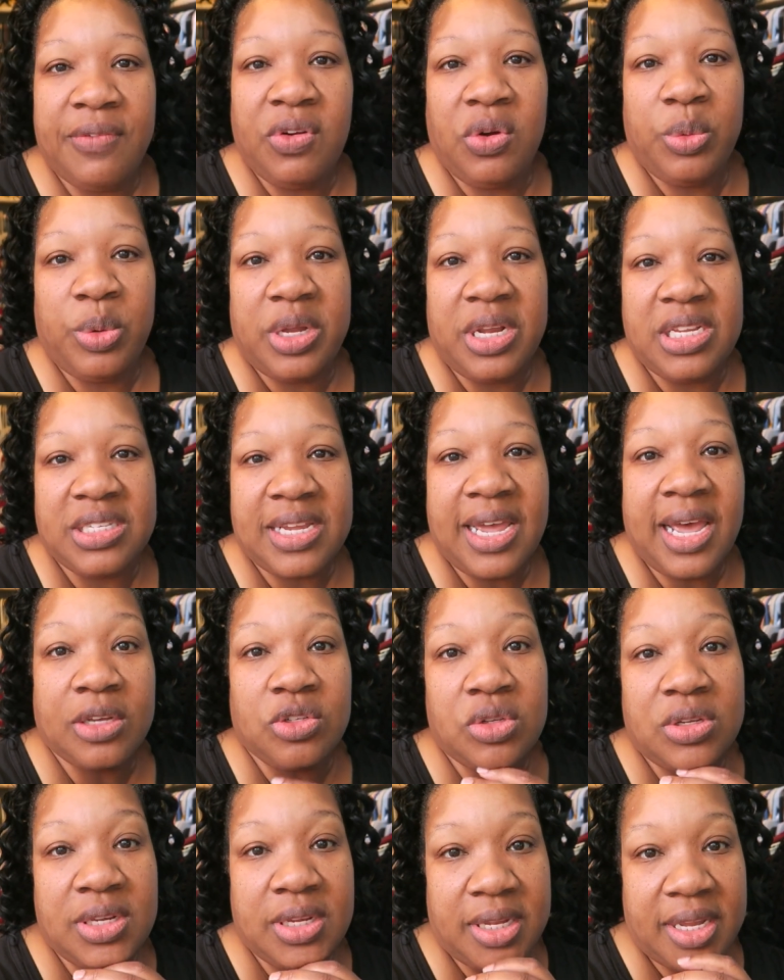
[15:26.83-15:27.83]
Everyone, it's
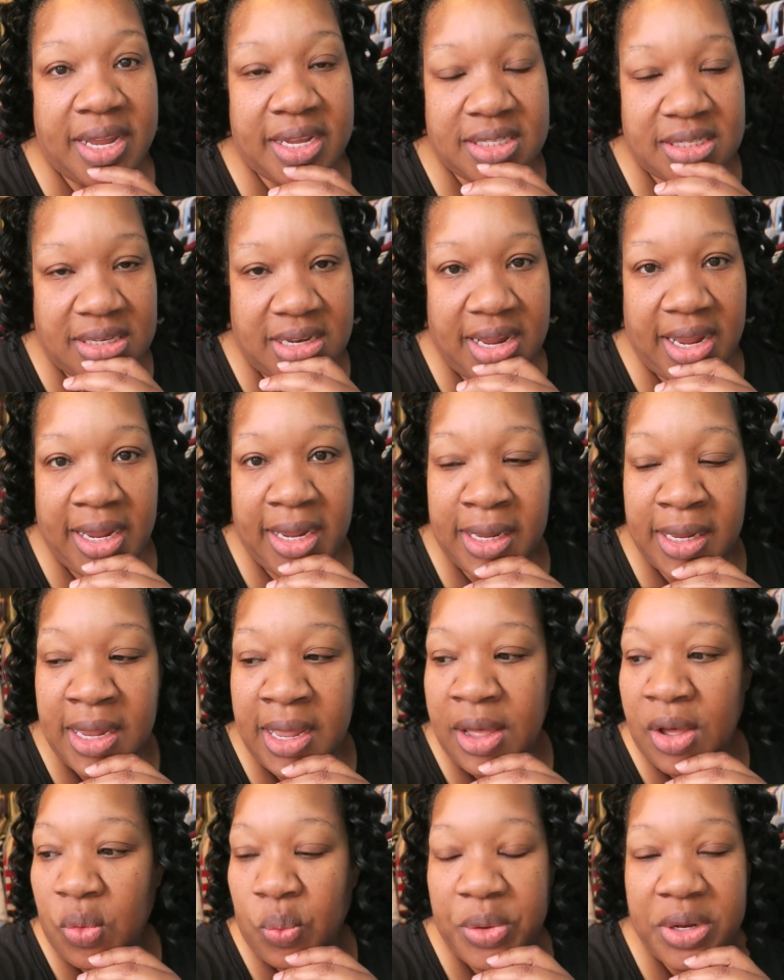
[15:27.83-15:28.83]
actually the next day.
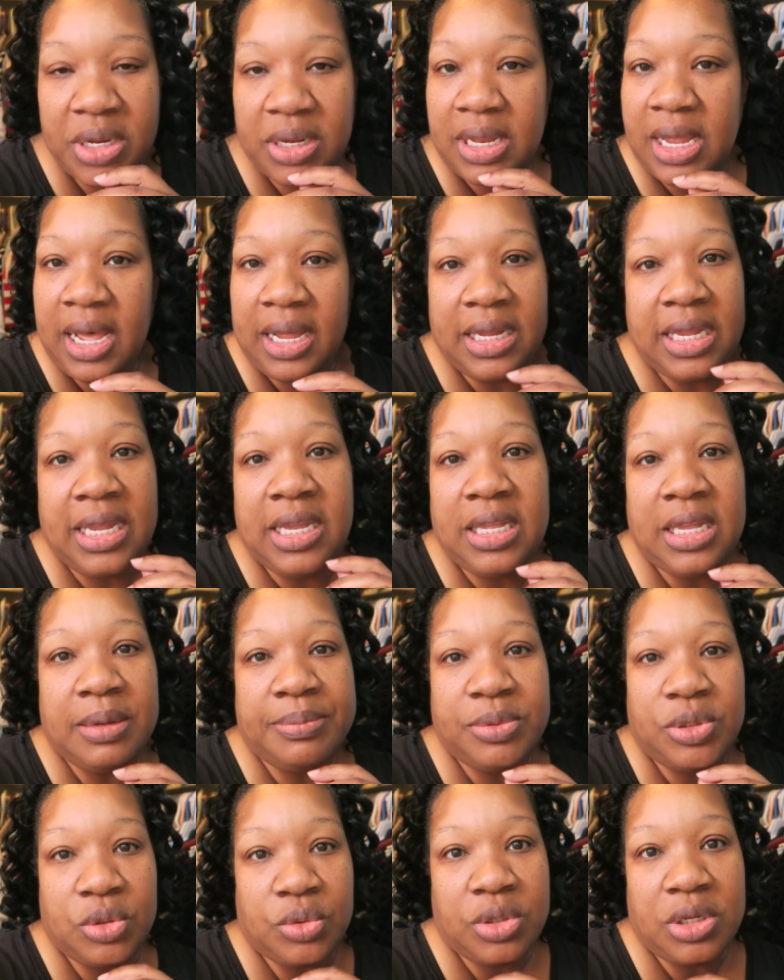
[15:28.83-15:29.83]
We did not end
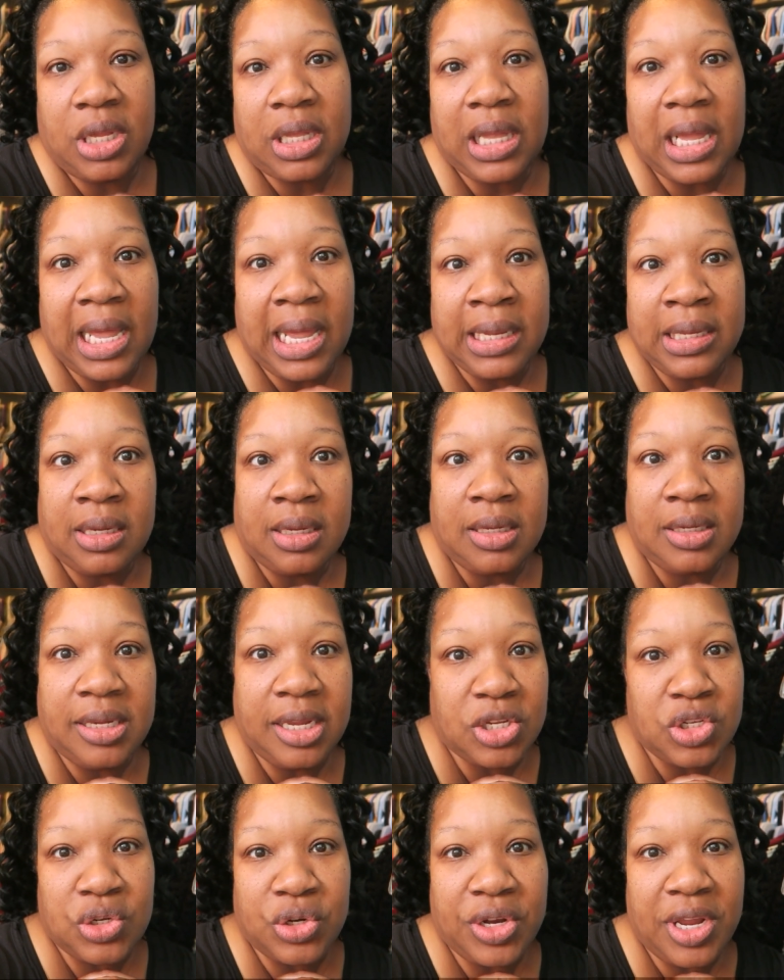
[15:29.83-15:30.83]
up doing a lot
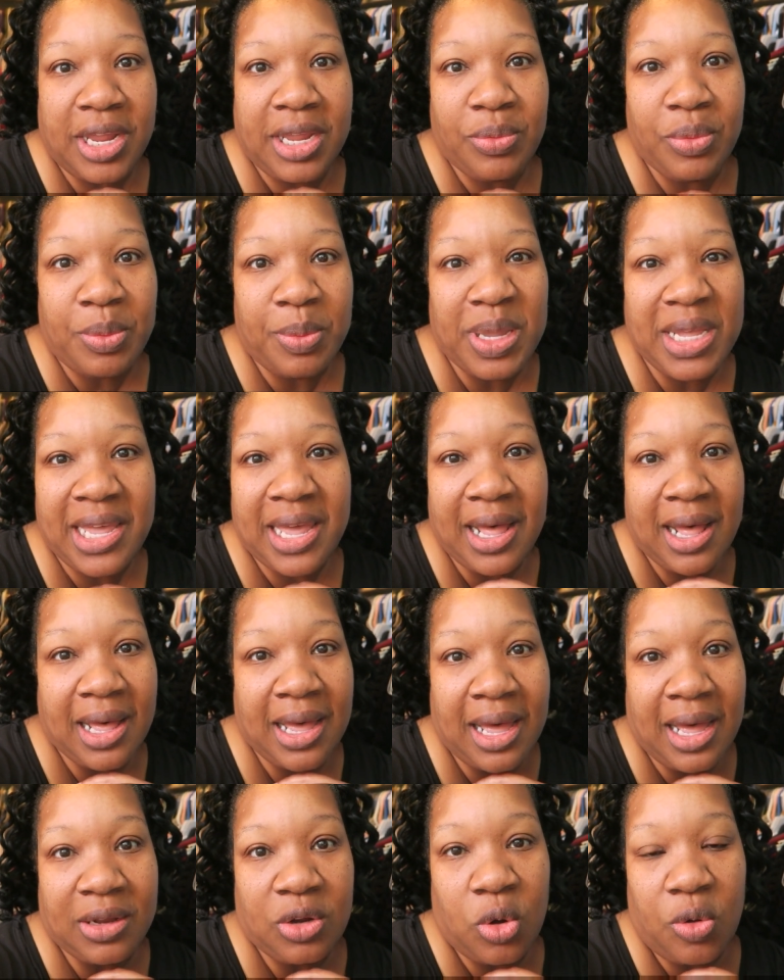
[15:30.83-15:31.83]
yesterday when we
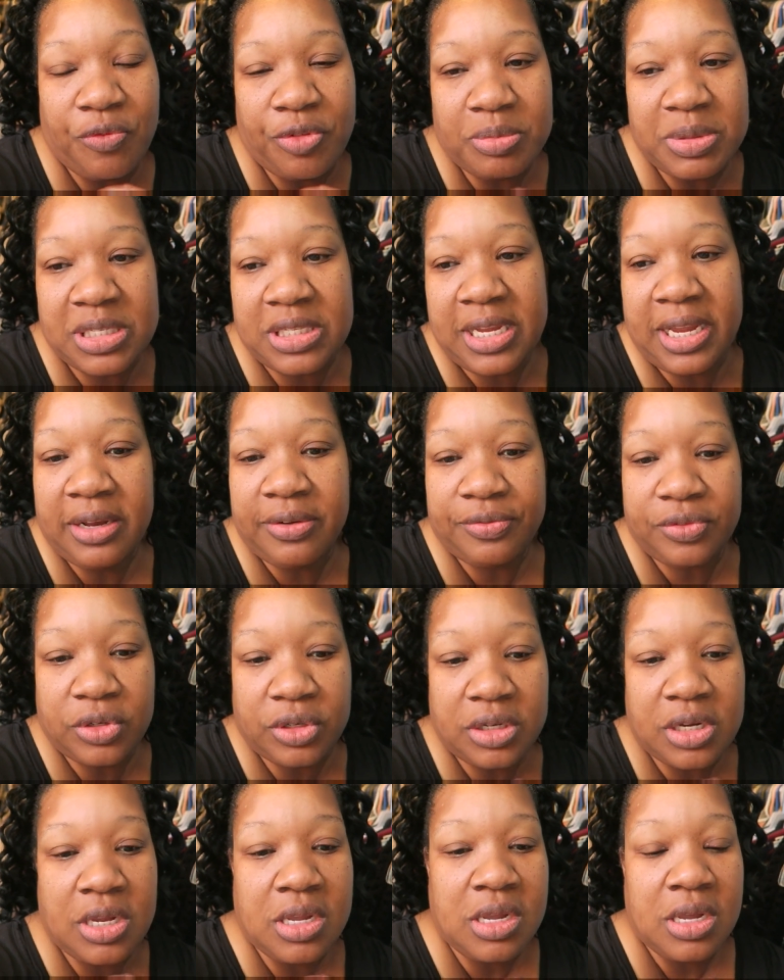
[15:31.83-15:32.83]
got home from
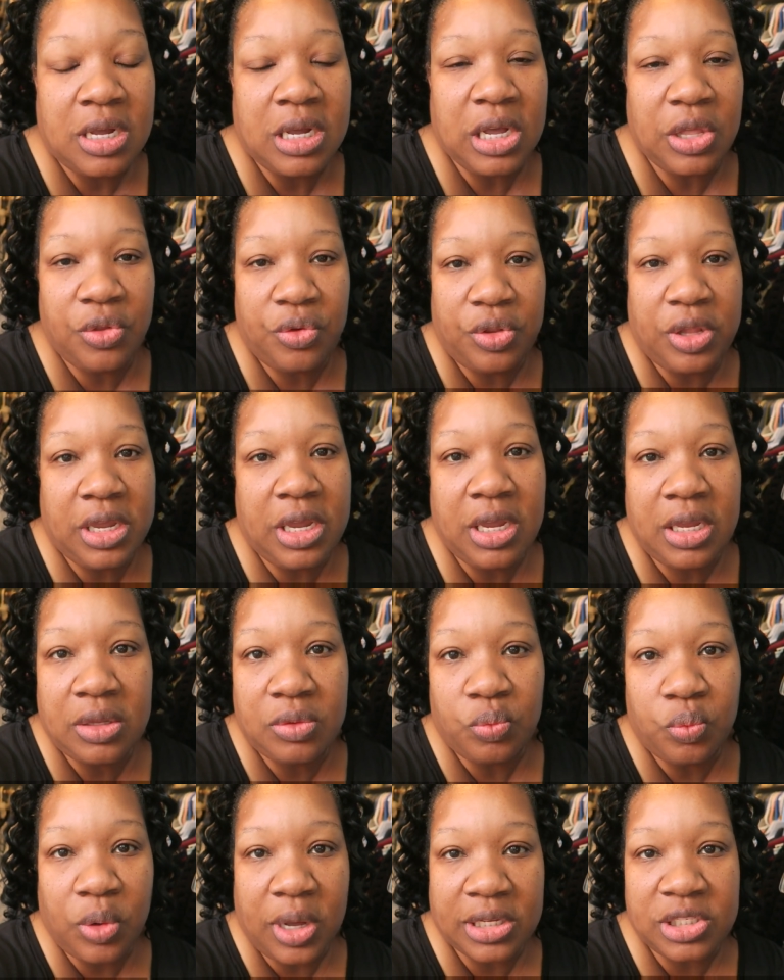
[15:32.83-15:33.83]
Stanford other
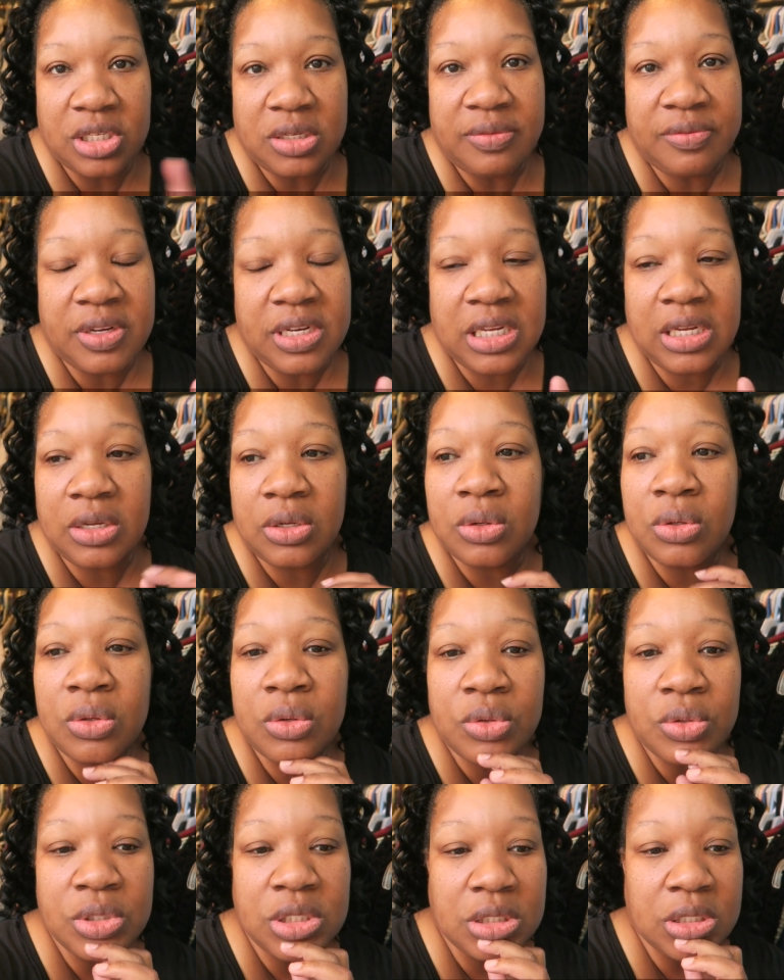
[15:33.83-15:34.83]
than watching
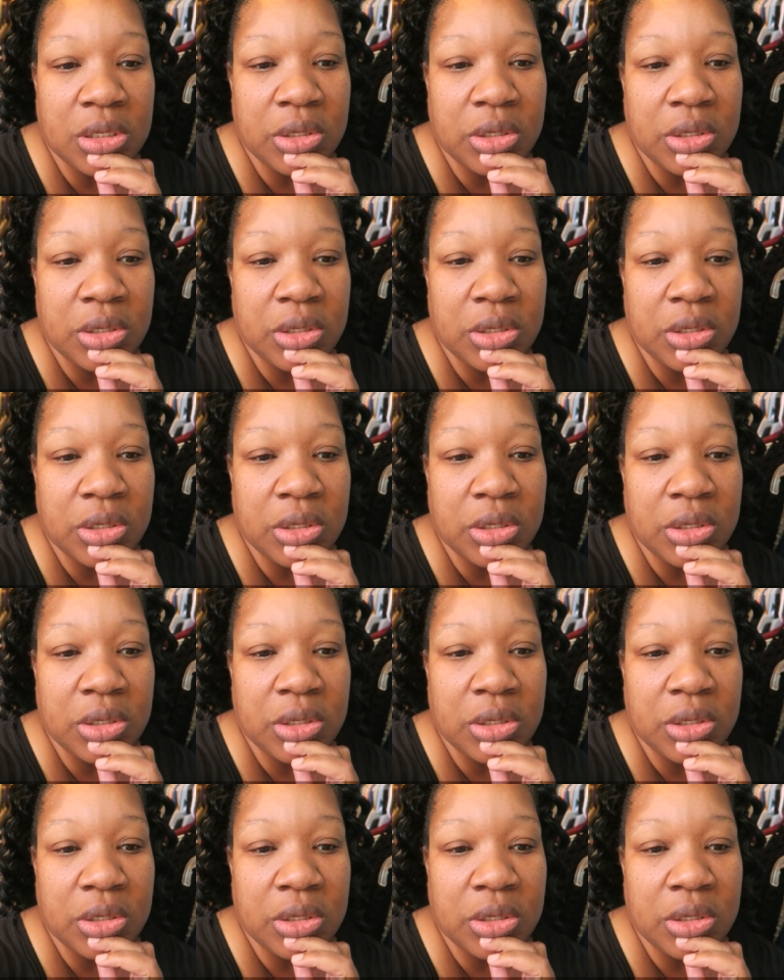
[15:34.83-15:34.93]
videos.